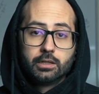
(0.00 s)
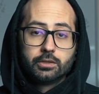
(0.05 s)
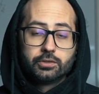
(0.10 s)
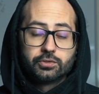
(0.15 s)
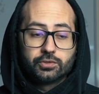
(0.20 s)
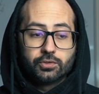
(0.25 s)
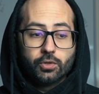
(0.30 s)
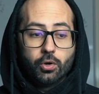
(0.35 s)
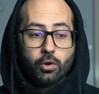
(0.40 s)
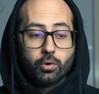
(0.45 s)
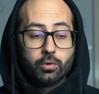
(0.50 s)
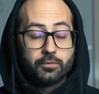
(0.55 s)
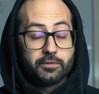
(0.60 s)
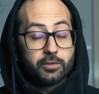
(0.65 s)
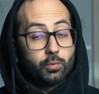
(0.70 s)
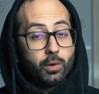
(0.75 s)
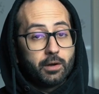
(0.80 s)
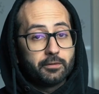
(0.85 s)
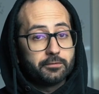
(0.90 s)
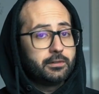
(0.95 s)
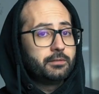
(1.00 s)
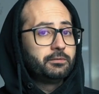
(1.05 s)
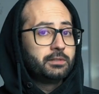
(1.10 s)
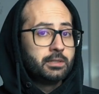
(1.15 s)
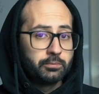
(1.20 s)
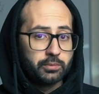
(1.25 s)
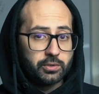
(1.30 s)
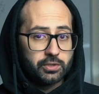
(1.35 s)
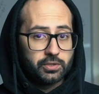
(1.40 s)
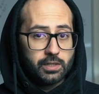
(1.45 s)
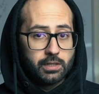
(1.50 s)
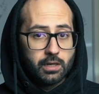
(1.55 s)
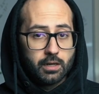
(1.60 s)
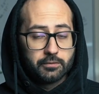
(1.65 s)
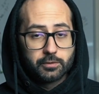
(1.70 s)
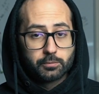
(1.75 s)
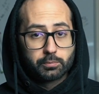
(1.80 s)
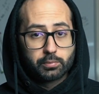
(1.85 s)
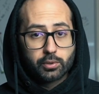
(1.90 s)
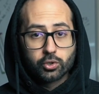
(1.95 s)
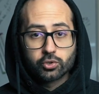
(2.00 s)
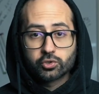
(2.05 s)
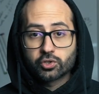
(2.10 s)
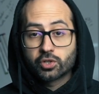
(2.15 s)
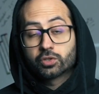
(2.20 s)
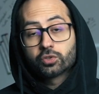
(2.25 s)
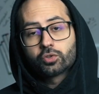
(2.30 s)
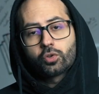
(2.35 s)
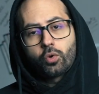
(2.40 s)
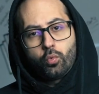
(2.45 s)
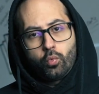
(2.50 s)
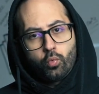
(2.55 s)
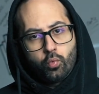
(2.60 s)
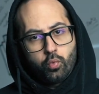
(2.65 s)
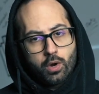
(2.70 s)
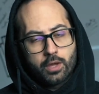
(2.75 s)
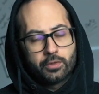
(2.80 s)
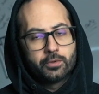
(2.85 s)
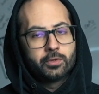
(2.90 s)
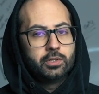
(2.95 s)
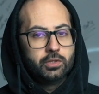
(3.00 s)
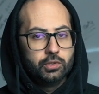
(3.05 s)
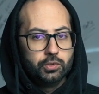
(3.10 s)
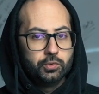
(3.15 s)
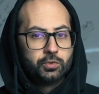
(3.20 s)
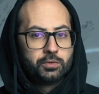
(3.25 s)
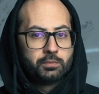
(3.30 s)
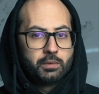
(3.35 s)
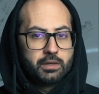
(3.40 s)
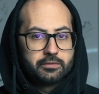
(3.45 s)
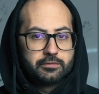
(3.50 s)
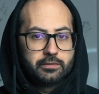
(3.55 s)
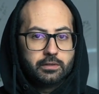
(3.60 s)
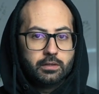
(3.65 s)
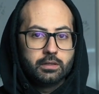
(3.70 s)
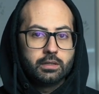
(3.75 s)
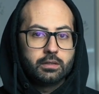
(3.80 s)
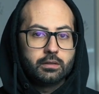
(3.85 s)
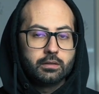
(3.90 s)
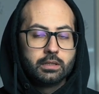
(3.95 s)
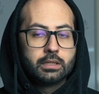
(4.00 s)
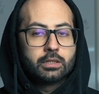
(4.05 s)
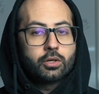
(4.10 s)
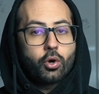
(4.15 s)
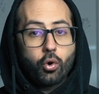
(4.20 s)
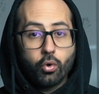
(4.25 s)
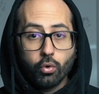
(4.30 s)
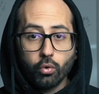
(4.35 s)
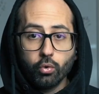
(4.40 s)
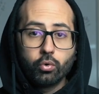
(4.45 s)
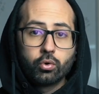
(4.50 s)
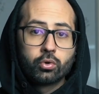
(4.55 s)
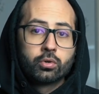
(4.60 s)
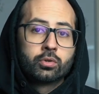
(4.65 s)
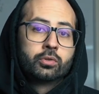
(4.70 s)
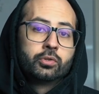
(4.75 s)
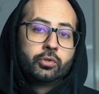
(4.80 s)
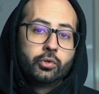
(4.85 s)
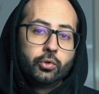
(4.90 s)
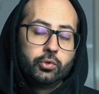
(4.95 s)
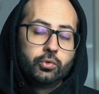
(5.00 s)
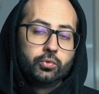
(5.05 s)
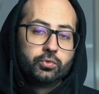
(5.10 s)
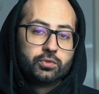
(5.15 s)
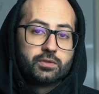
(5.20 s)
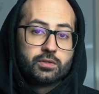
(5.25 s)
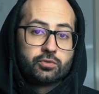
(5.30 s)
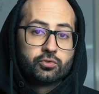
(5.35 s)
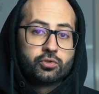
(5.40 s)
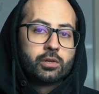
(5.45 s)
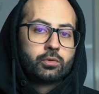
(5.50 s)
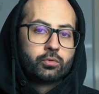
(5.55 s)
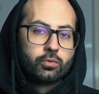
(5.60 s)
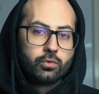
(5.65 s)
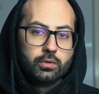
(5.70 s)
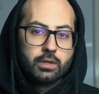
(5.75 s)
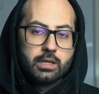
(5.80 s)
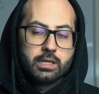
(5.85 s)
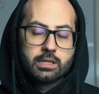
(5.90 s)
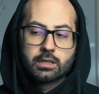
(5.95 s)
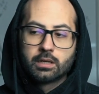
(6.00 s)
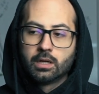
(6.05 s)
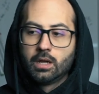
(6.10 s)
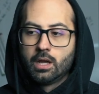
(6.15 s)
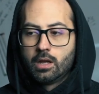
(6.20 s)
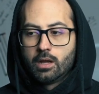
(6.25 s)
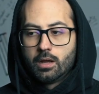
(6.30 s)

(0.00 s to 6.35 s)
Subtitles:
So if you want 15% off your purchase, whether you use my affiliate link or you use the general link,